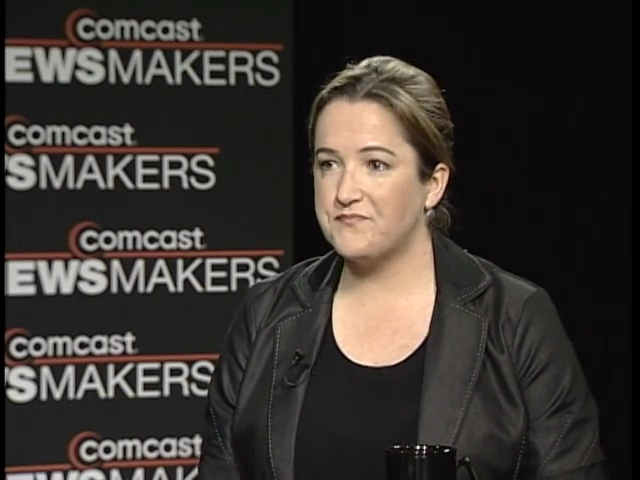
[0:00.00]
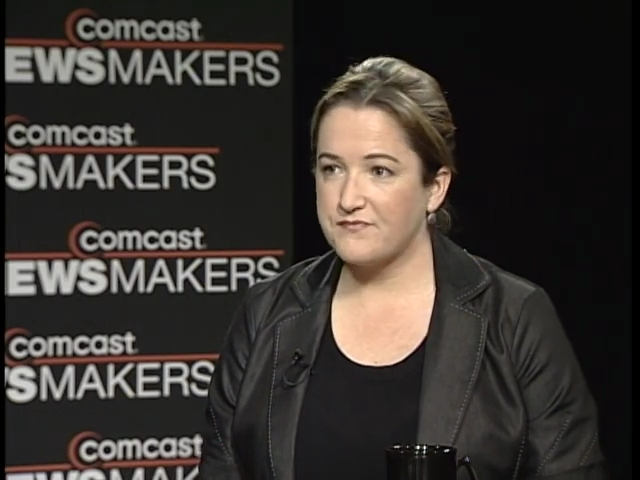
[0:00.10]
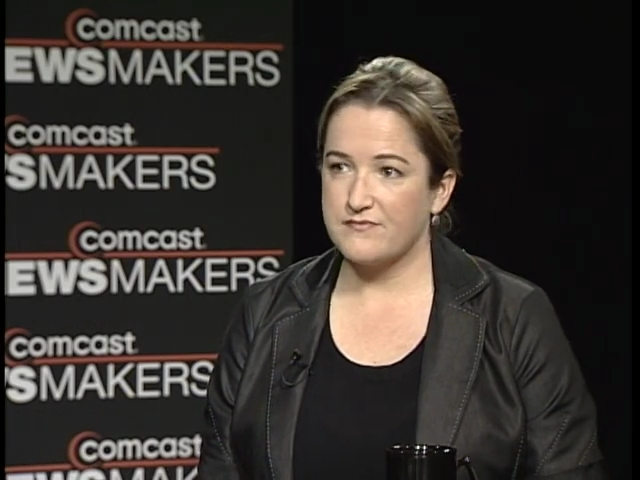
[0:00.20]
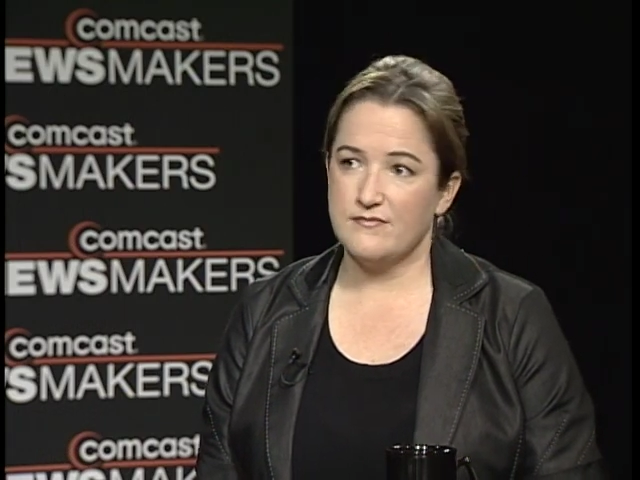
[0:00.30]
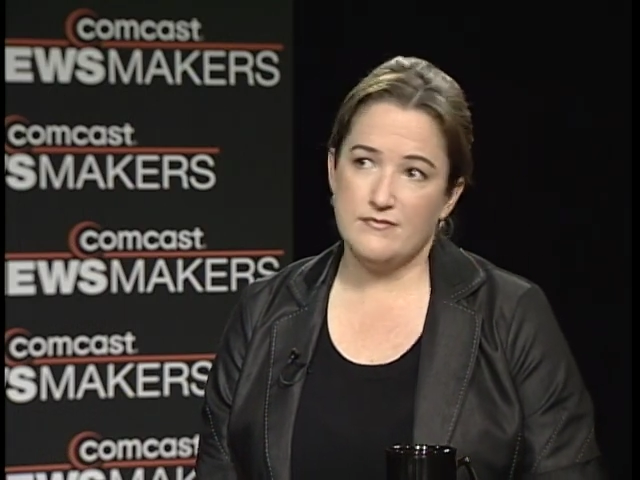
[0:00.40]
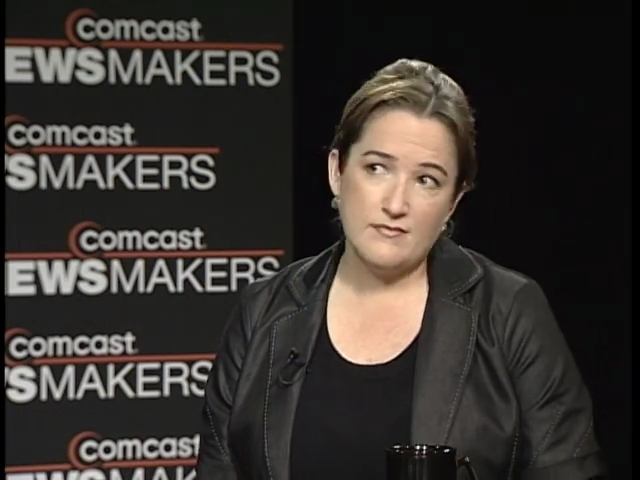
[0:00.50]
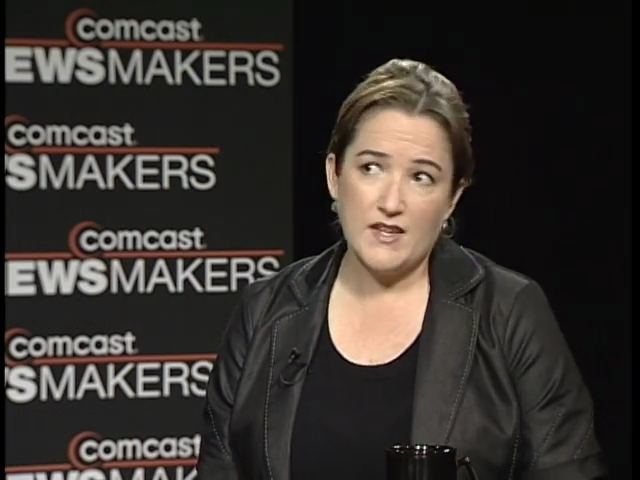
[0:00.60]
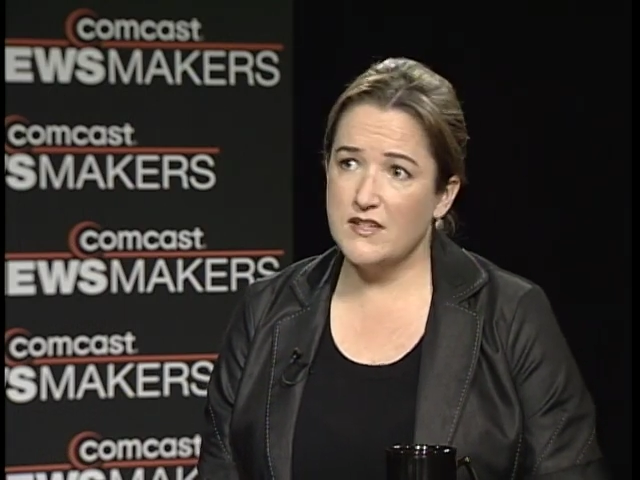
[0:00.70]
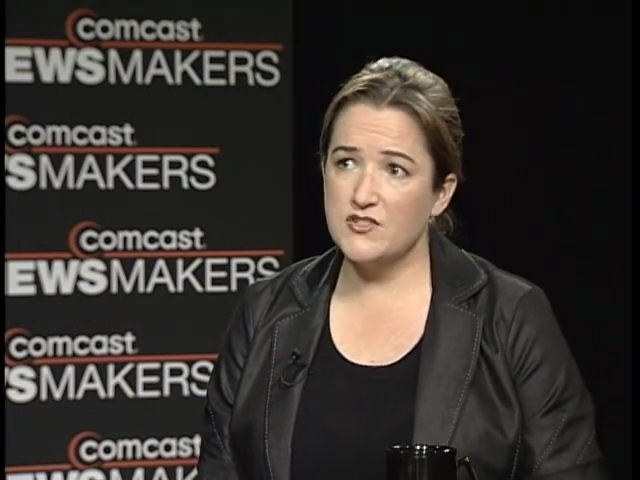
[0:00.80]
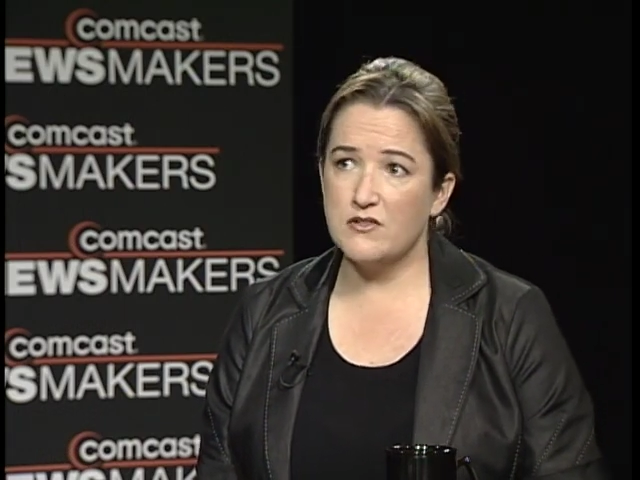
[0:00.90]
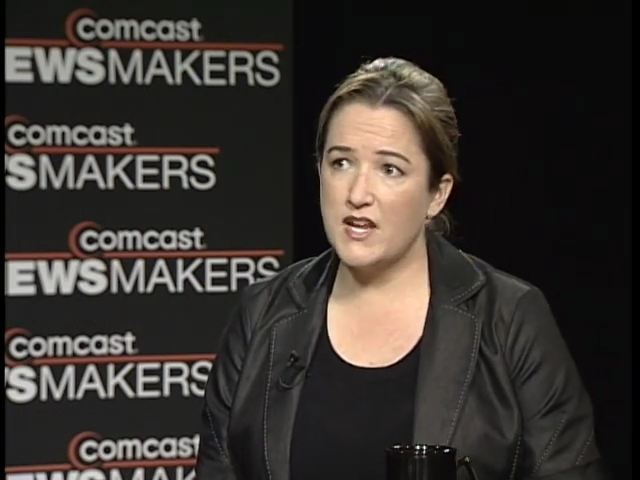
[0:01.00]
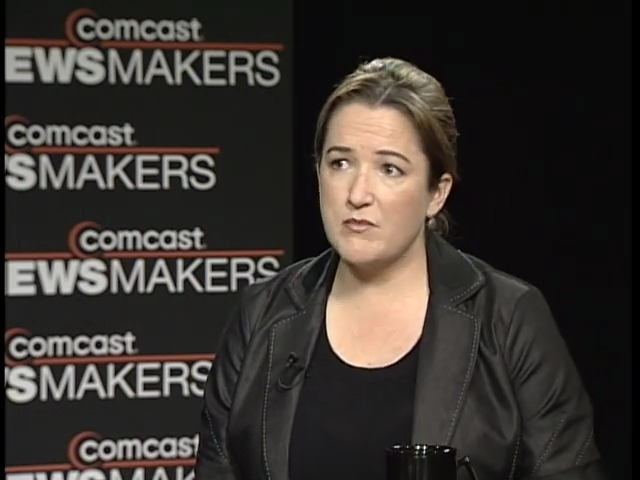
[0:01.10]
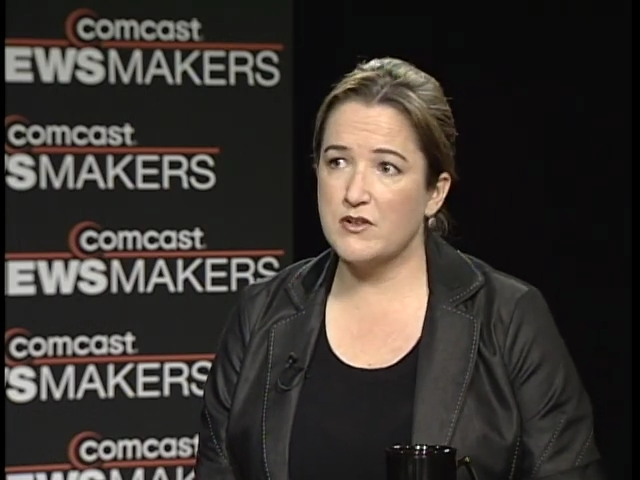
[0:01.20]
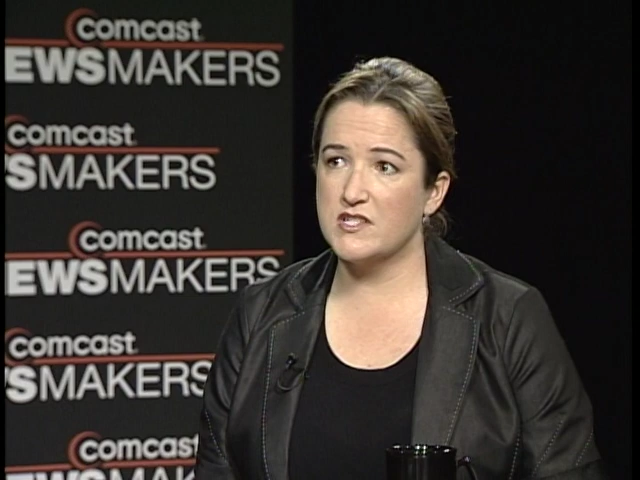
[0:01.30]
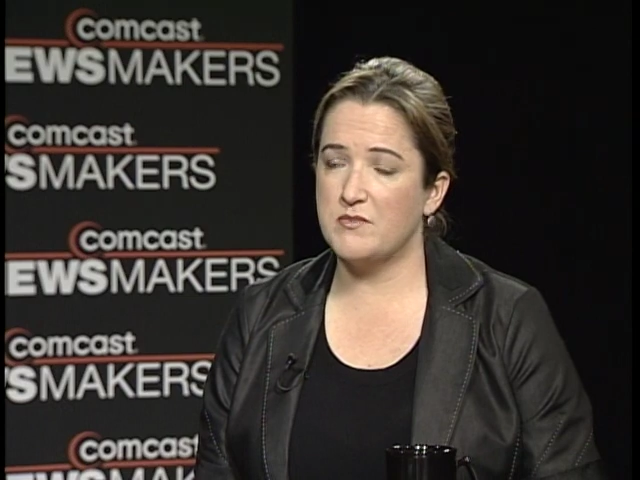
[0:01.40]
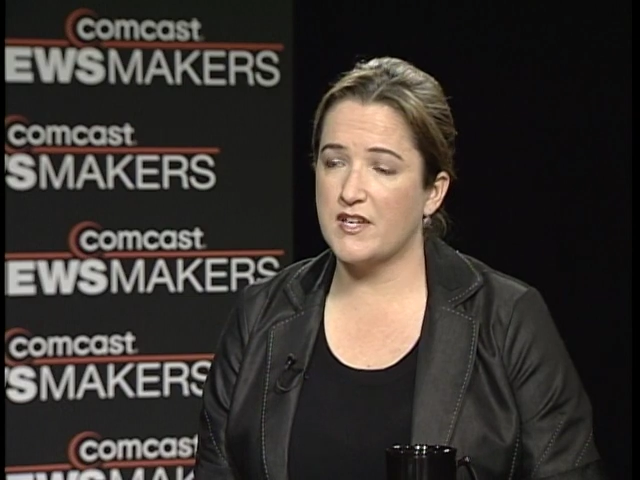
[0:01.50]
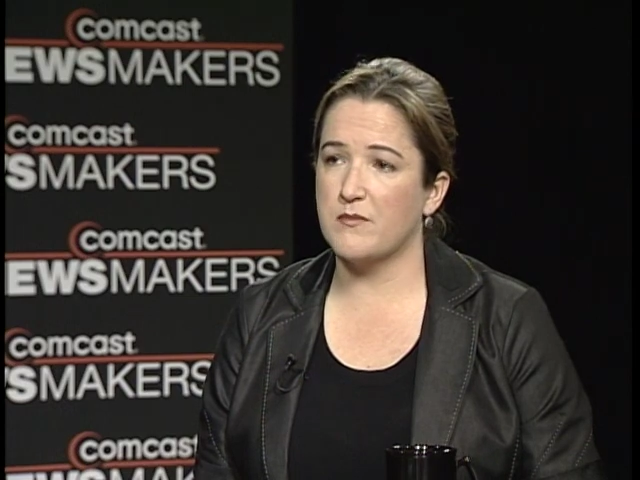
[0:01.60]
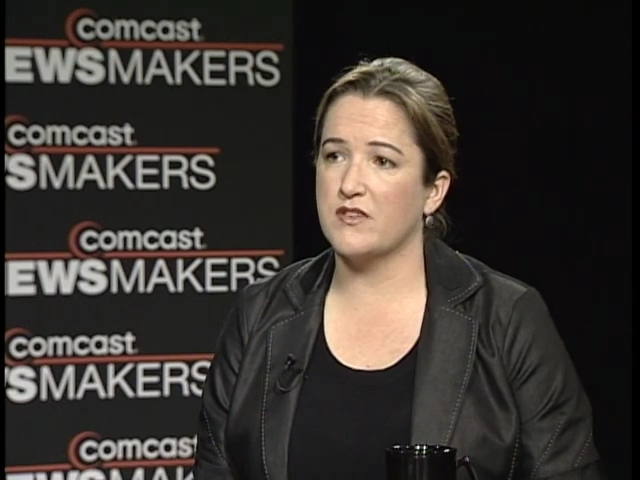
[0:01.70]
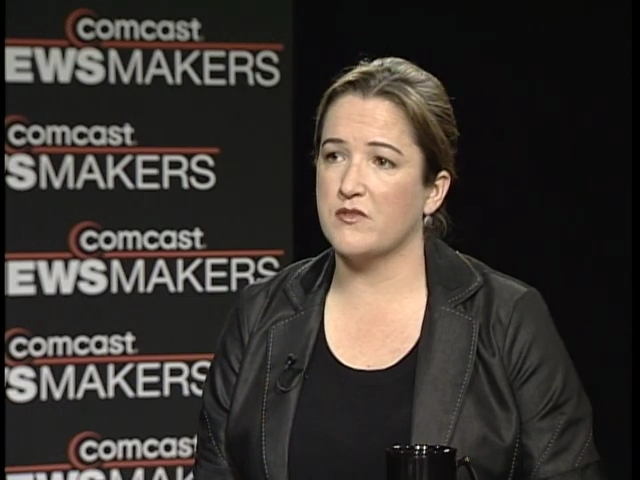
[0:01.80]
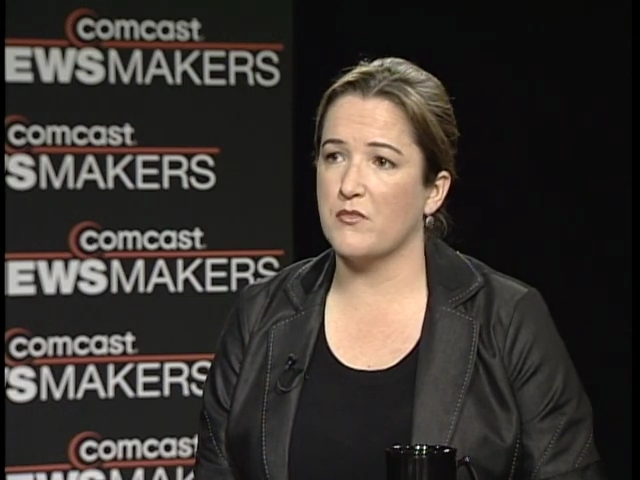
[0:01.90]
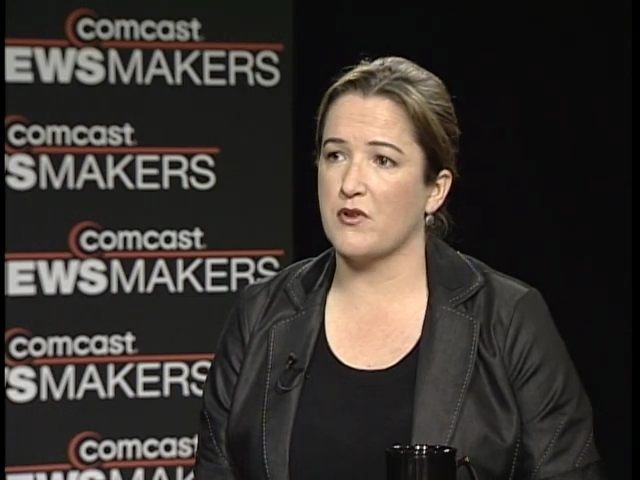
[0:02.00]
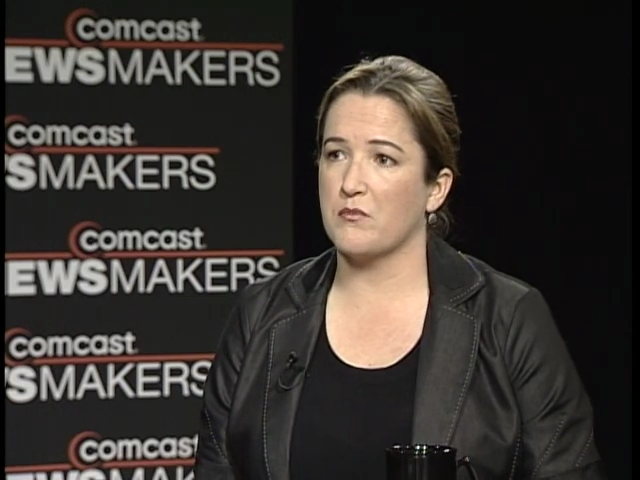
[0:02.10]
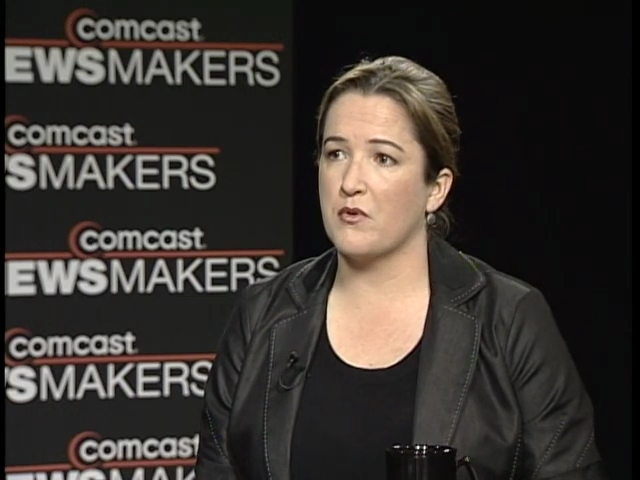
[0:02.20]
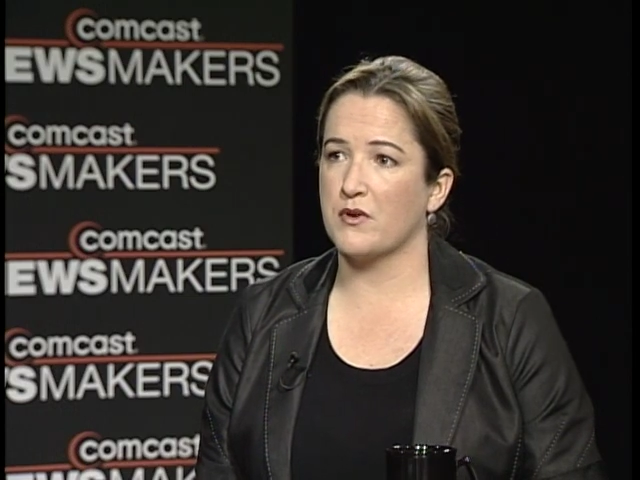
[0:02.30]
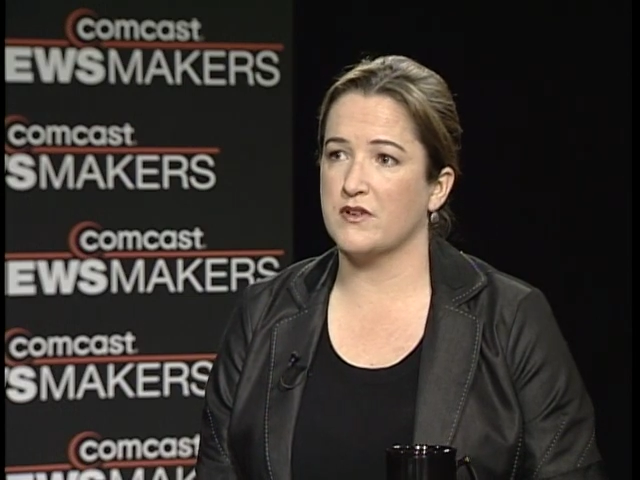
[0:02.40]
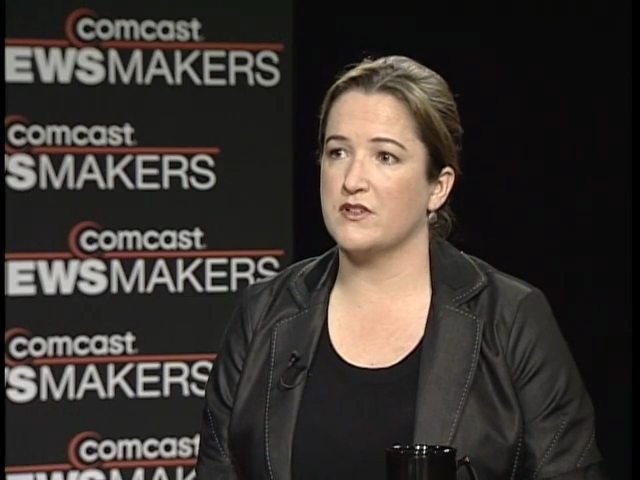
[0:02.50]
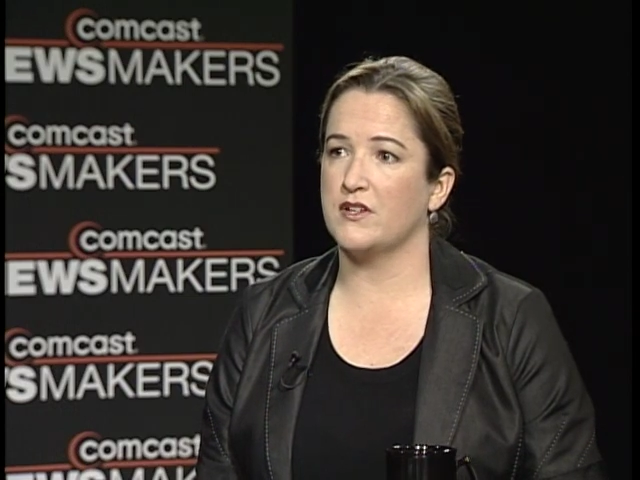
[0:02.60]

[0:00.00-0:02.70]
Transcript: Exactly. And so neighborhoods become even more important.